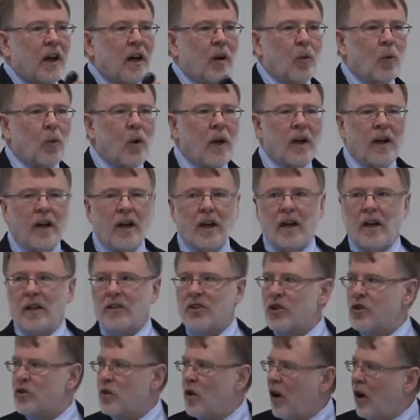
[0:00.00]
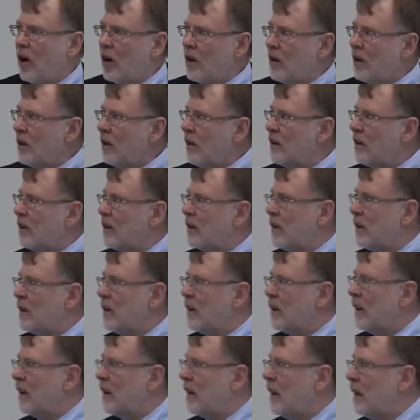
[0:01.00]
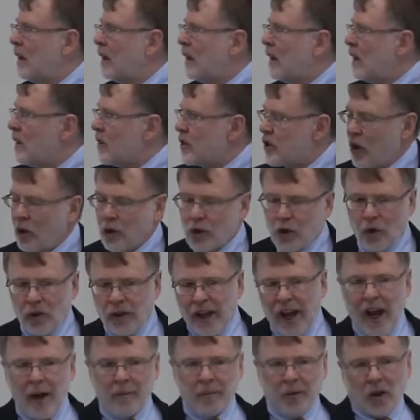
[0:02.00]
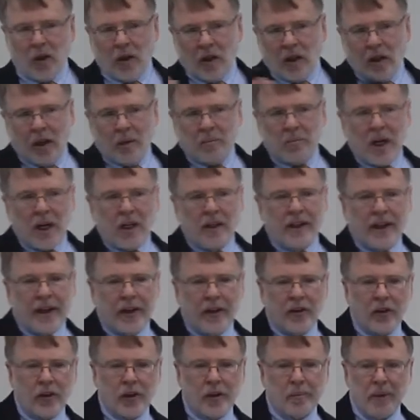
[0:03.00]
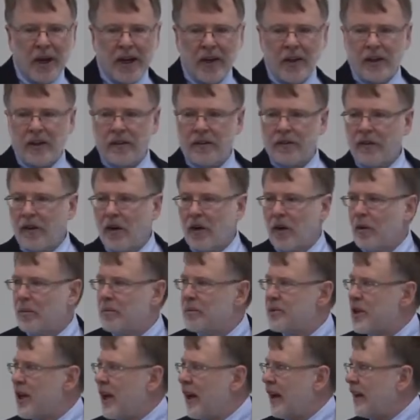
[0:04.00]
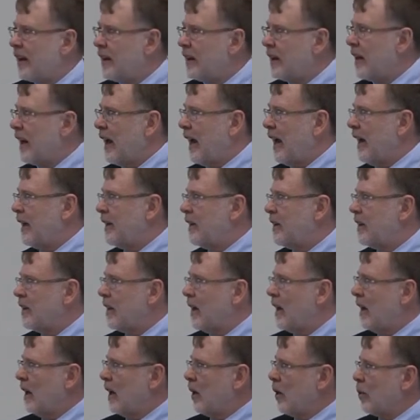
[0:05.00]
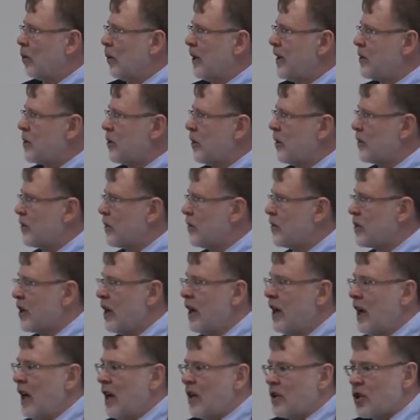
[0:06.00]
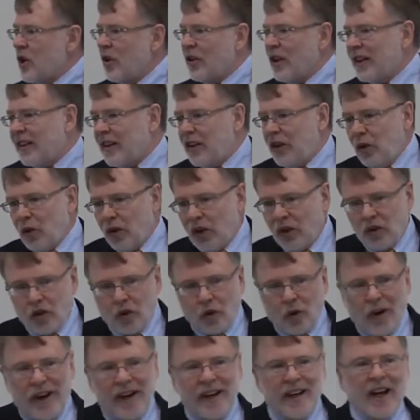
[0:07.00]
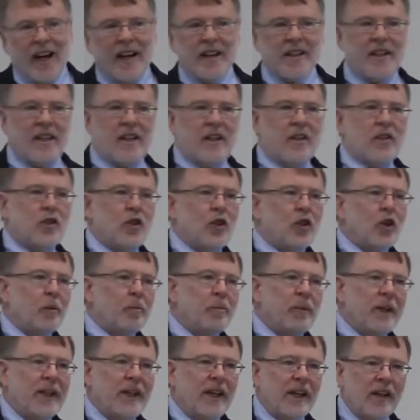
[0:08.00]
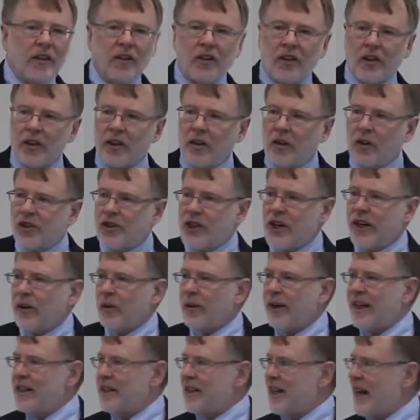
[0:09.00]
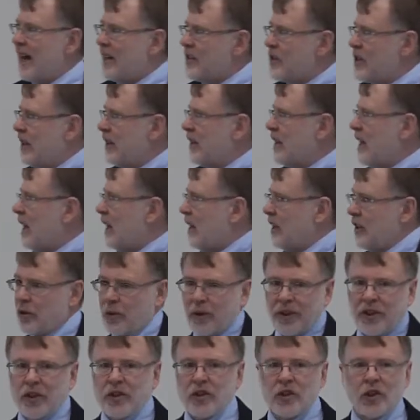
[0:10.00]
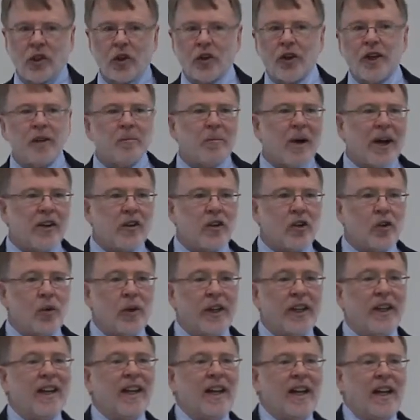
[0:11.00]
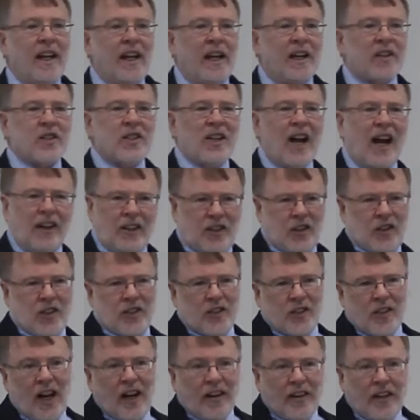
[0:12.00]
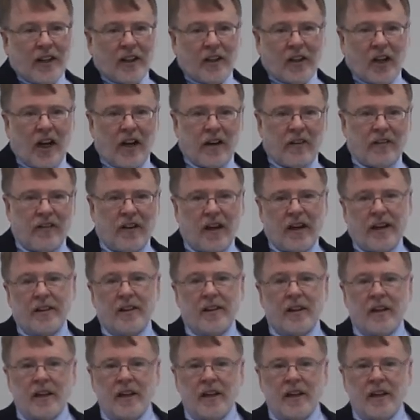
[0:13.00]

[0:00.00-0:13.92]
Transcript: a strong social capital among interdependent firms and researchers so that you could trade ideas. You could begin to generate tacit knowledge, which is learning by doing. It's knowledge that's not yet codified.